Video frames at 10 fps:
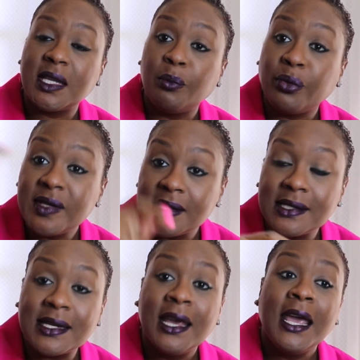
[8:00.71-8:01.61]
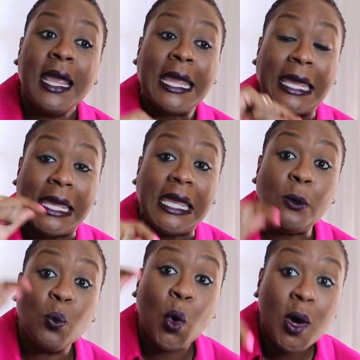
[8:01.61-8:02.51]
imprisoned, he
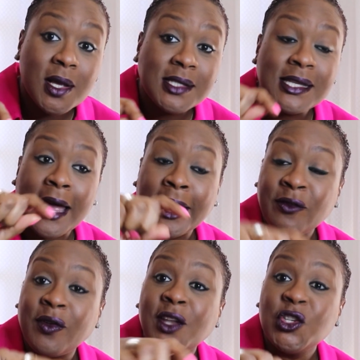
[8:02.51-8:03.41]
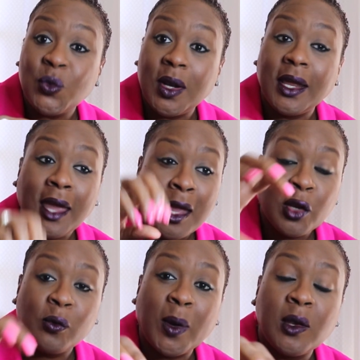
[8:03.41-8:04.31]
was eventually, you
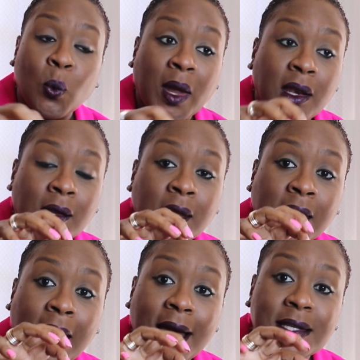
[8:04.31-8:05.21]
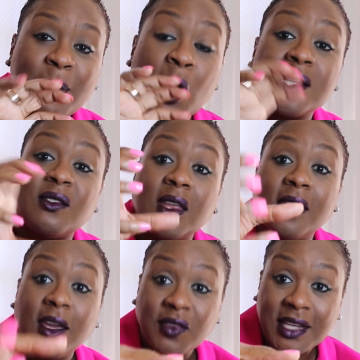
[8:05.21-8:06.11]
know, when he had, because of the
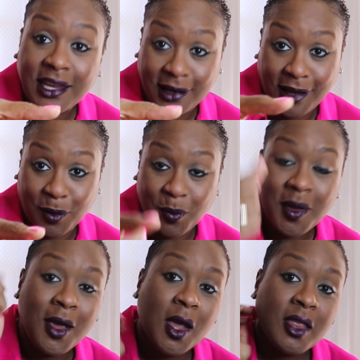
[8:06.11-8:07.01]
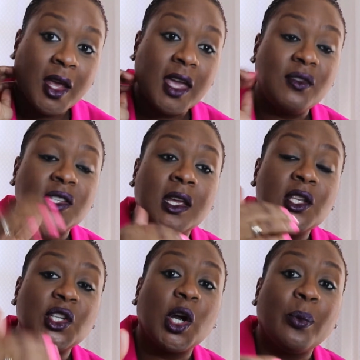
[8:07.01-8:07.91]
gift in him, the gift to
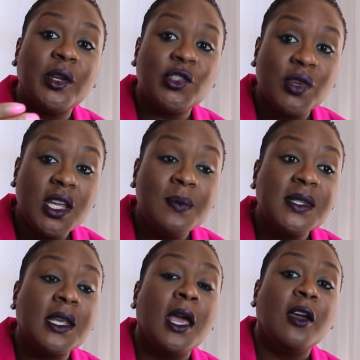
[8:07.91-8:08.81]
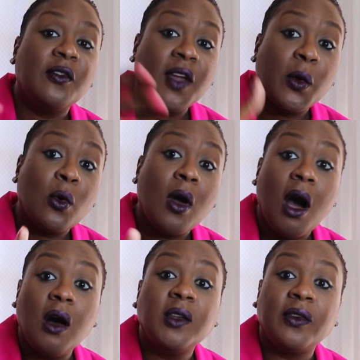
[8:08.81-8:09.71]
interpret dreams, Pharaoh
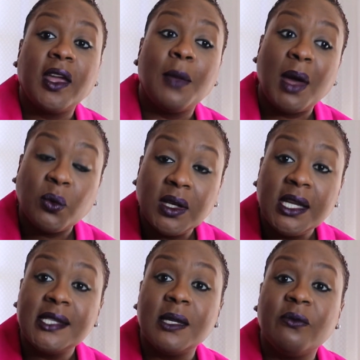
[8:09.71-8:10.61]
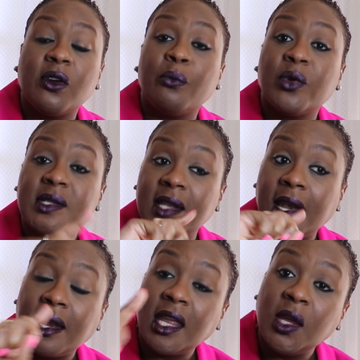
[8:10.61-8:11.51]
called for him and released him from prison, and
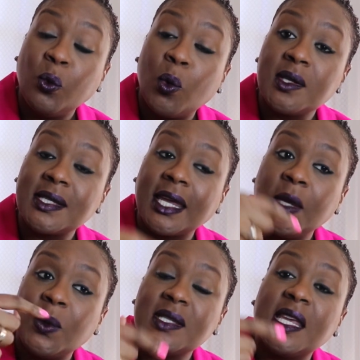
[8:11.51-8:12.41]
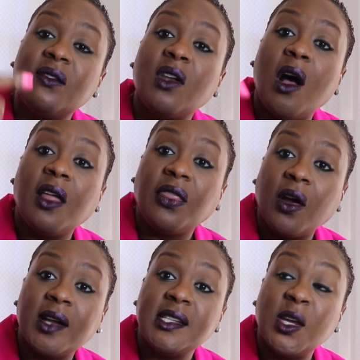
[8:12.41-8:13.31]
then he was given
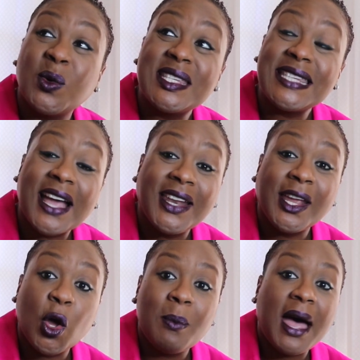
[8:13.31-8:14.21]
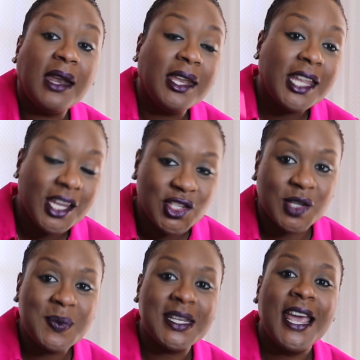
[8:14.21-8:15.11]
authority. He was second in command in
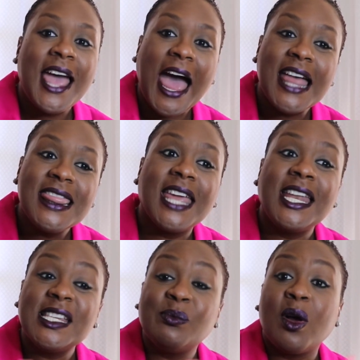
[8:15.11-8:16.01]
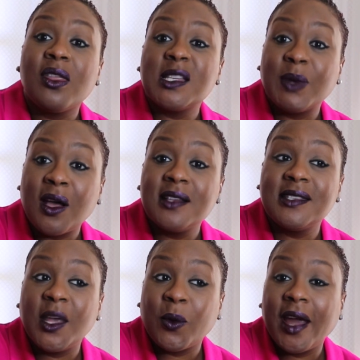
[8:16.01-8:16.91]
Egypt. And then his brothers, because
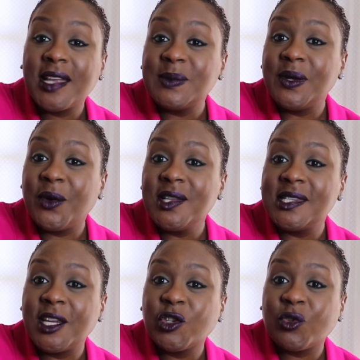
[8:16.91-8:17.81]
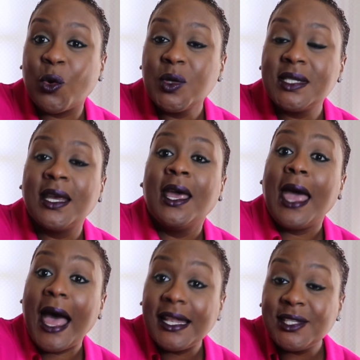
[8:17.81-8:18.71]
they were experiencing drought,
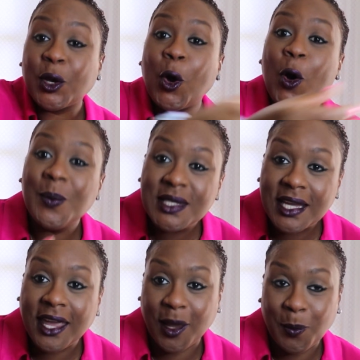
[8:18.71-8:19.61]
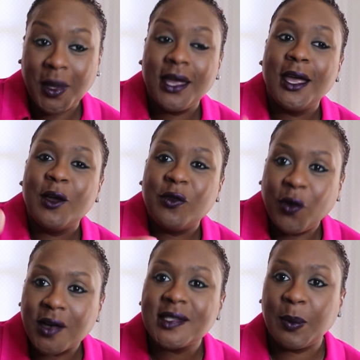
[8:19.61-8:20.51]
had to come to him
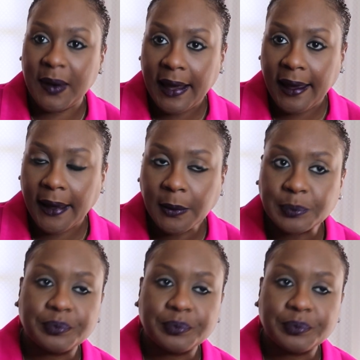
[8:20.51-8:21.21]
for supply.